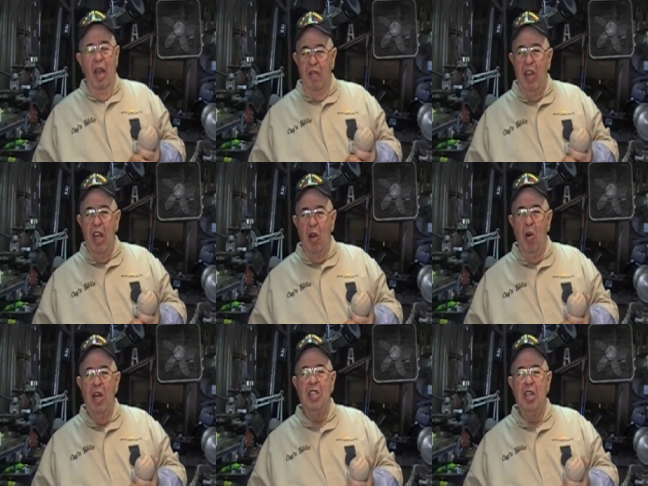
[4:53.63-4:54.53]
If you got a
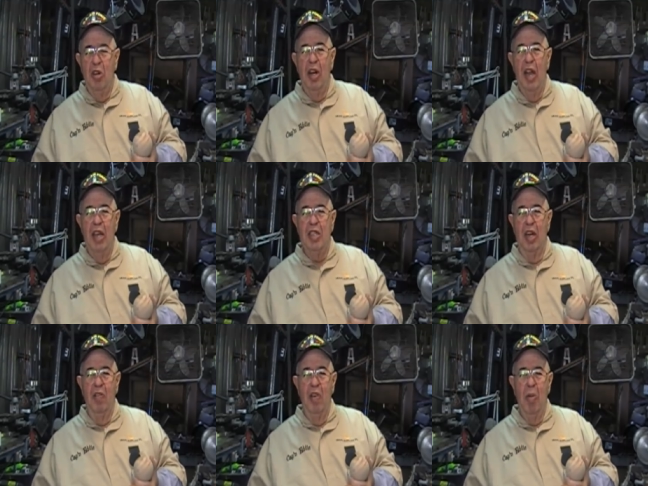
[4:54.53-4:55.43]
question, you can ask it.
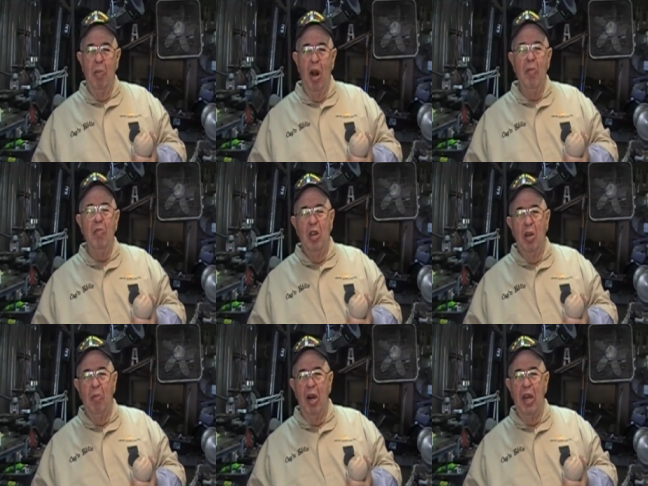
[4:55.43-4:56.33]
If you got a problem, you
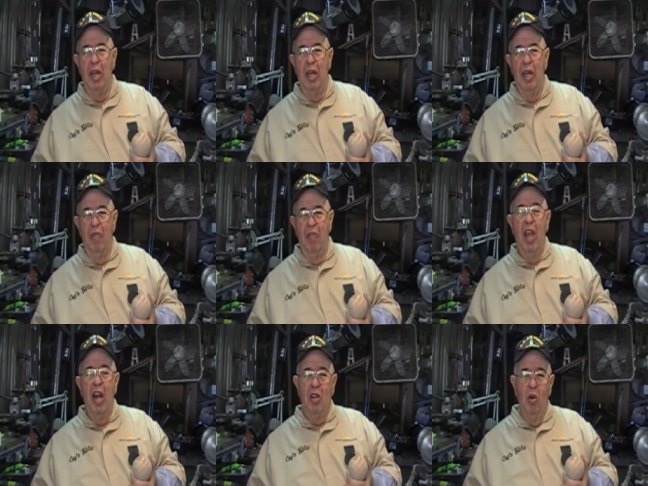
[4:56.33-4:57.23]
can bring it. If you
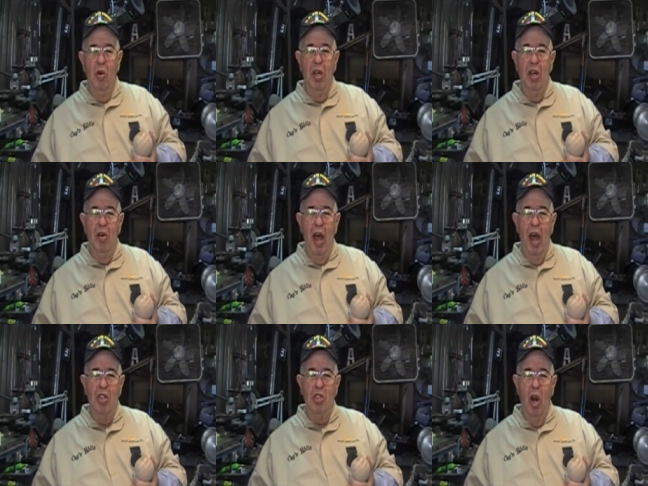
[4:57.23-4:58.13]
got a tool you don't know how
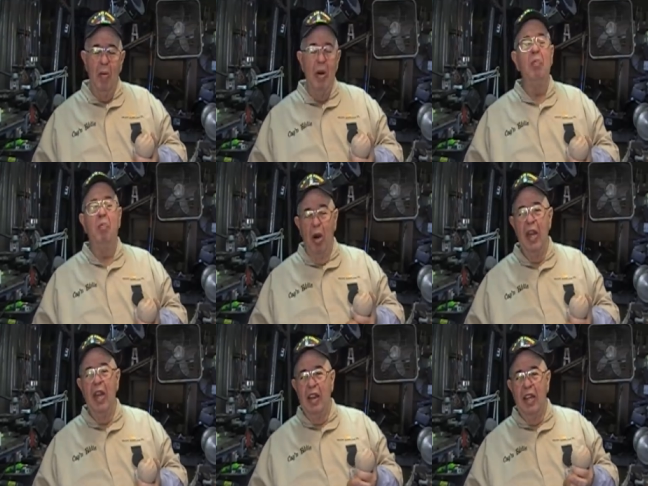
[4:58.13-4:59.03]
to sharpen,
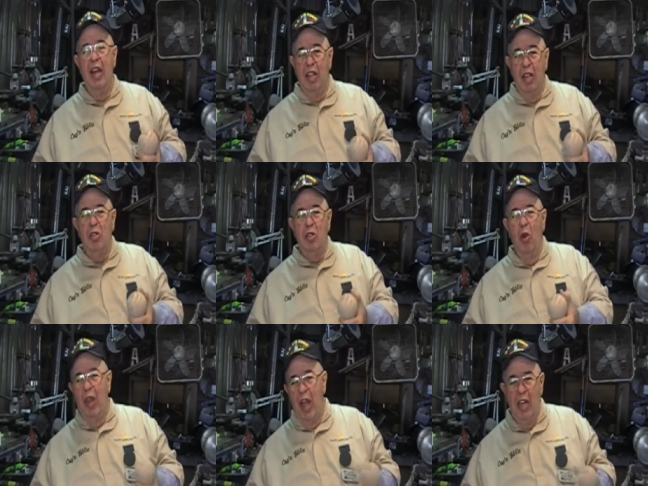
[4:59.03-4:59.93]
bring it there. They'll show
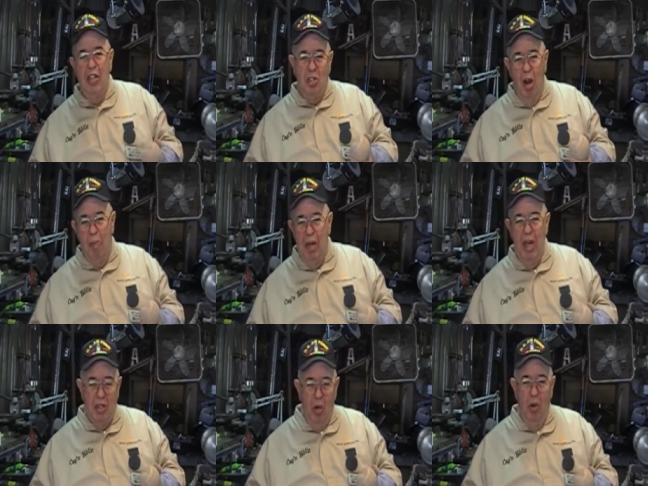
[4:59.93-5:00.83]
you how to sharpen
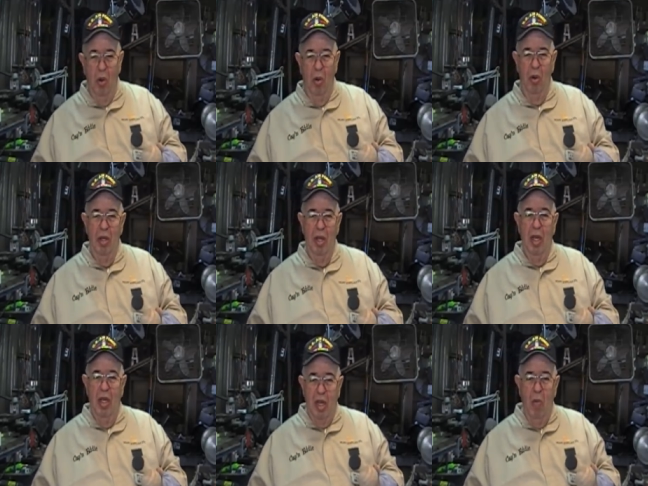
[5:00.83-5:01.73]
that tool.
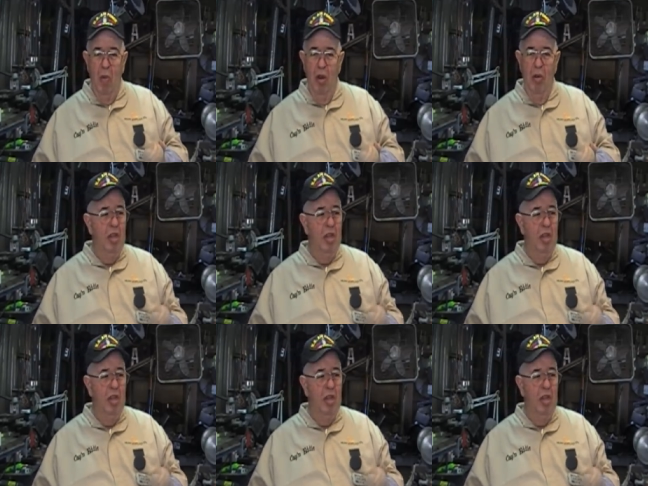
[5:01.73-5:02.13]
They will.